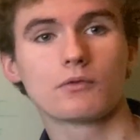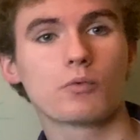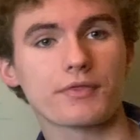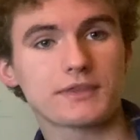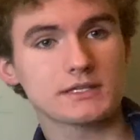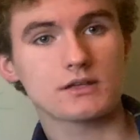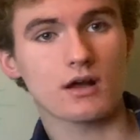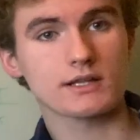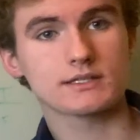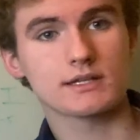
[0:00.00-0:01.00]
what these
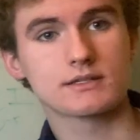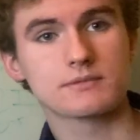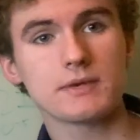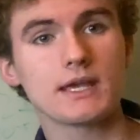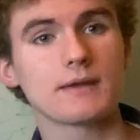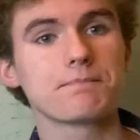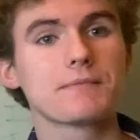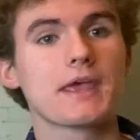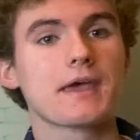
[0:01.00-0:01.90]
constants mean,